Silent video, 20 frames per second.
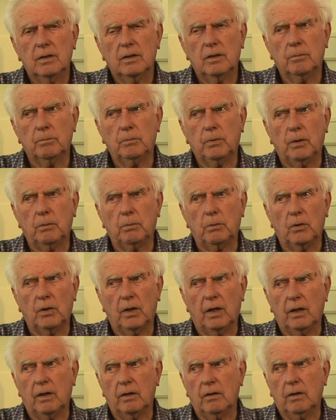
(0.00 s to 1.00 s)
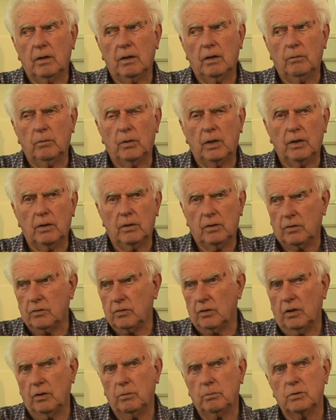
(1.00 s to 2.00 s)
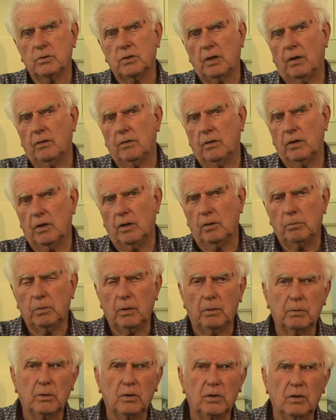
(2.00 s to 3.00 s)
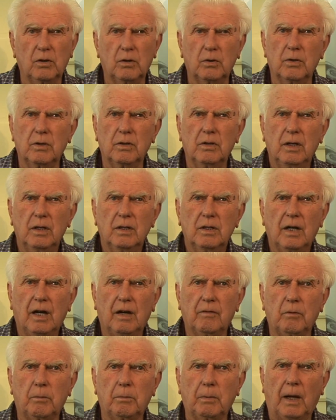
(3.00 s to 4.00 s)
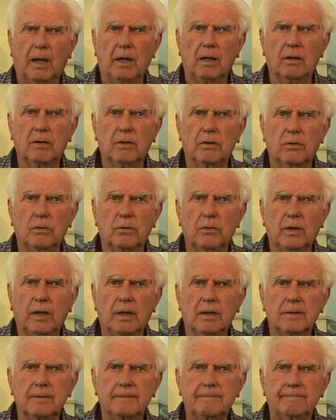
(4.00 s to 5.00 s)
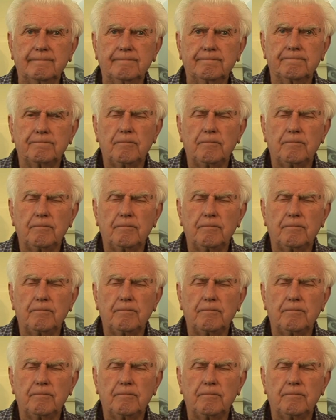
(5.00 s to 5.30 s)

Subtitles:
And people, like, when the tide was out, the young people could go and have a paddle and all that.